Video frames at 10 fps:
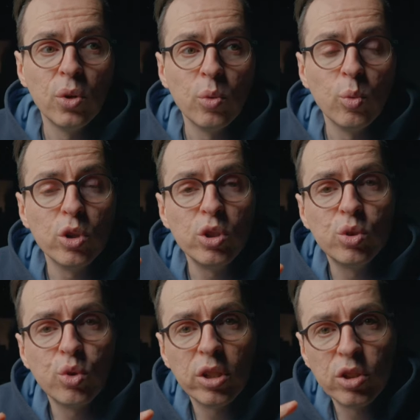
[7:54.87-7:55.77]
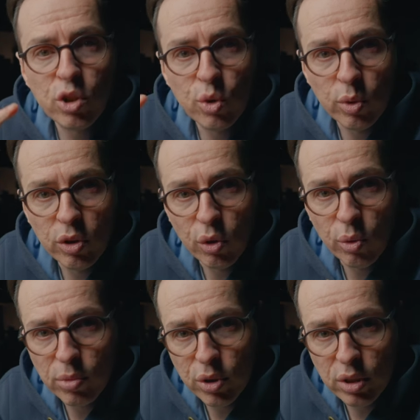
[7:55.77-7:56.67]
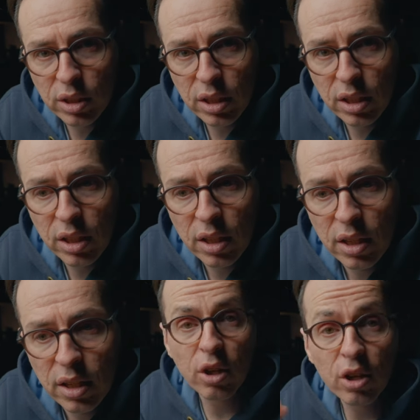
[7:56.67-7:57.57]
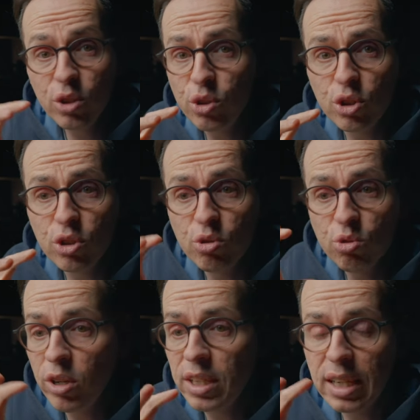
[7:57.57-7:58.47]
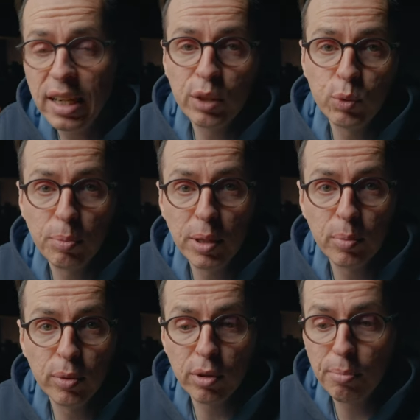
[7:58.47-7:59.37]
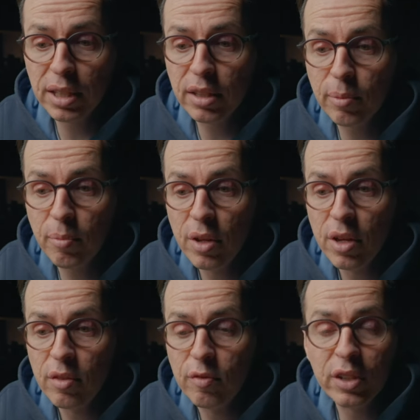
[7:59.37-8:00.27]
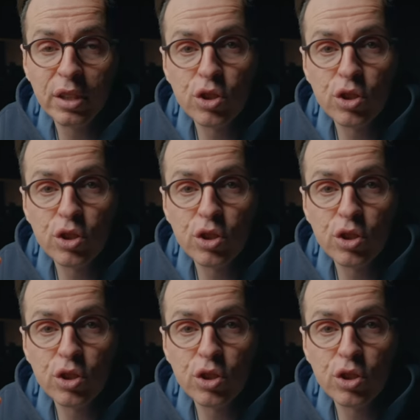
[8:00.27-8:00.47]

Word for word: What are you trying to do with your music? Are you just trying to connect with people and make them feel a